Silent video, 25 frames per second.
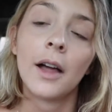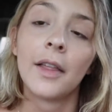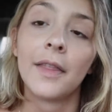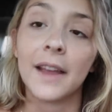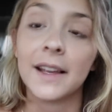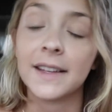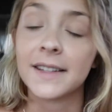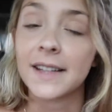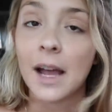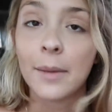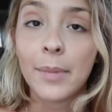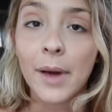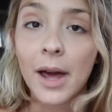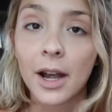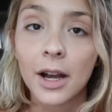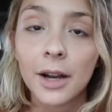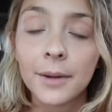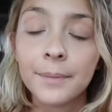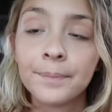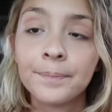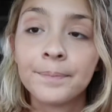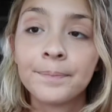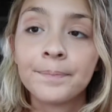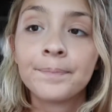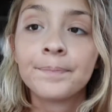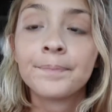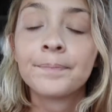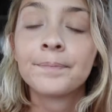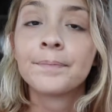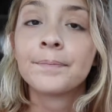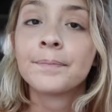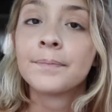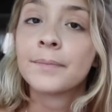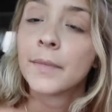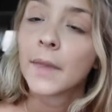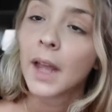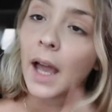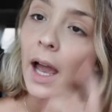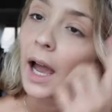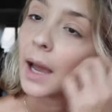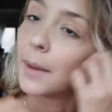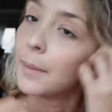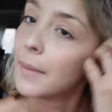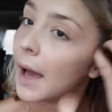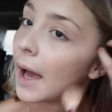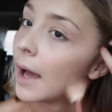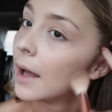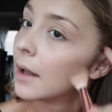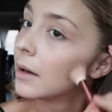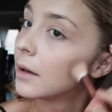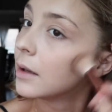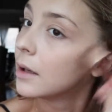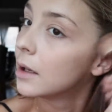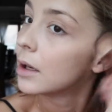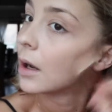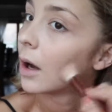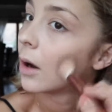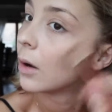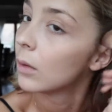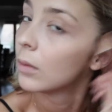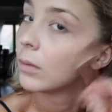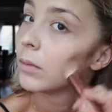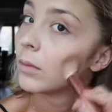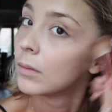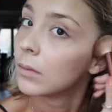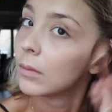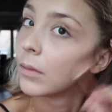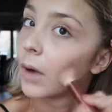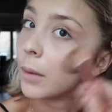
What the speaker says: things got better. I met, you know,